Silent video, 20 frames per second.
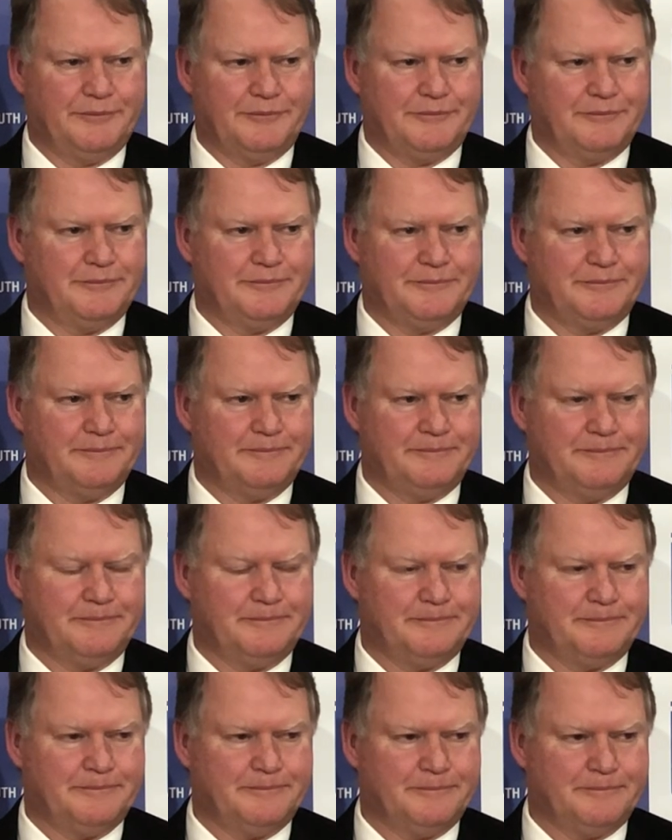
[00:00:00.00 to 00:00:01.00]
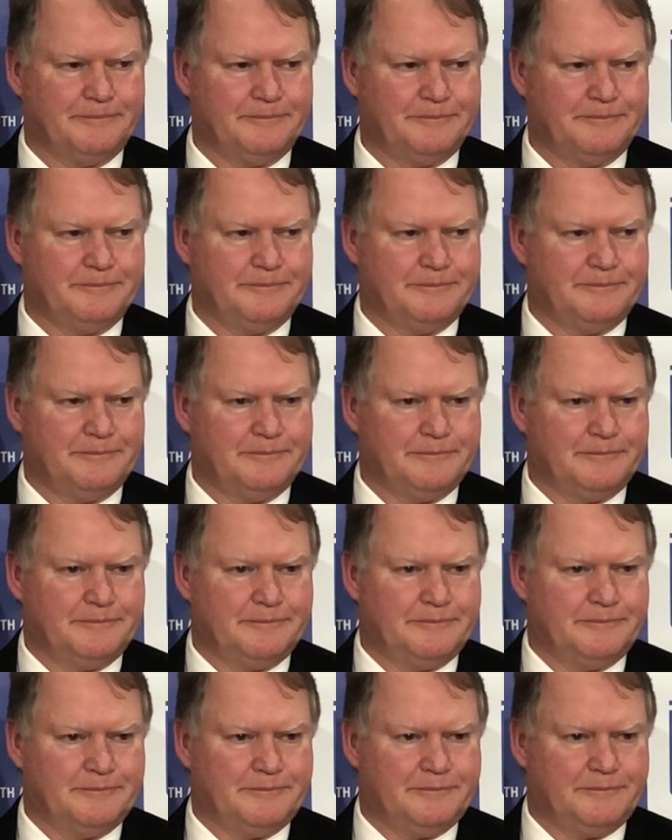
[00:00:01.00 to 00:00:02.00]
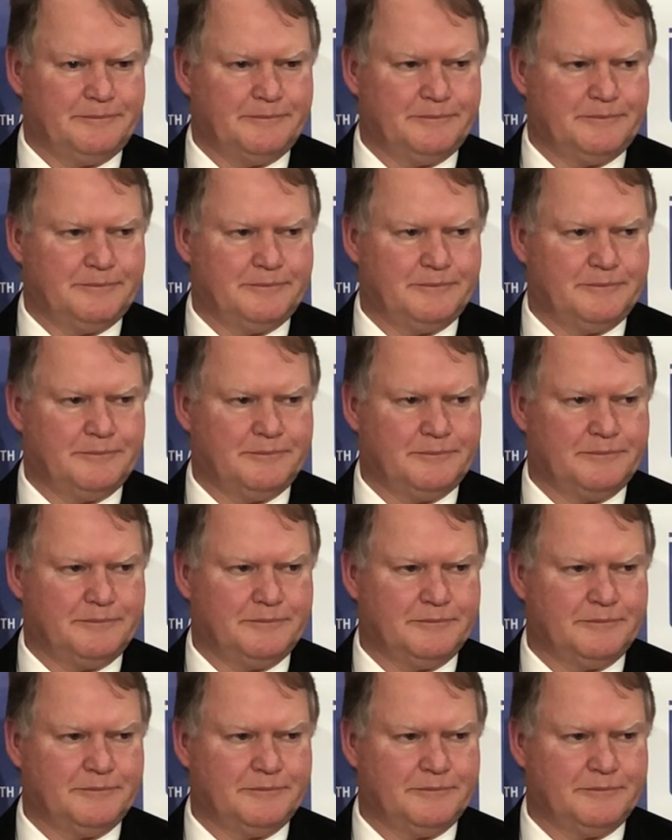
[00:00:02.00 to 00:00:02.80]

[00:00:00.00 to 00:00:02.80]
(no one is talking)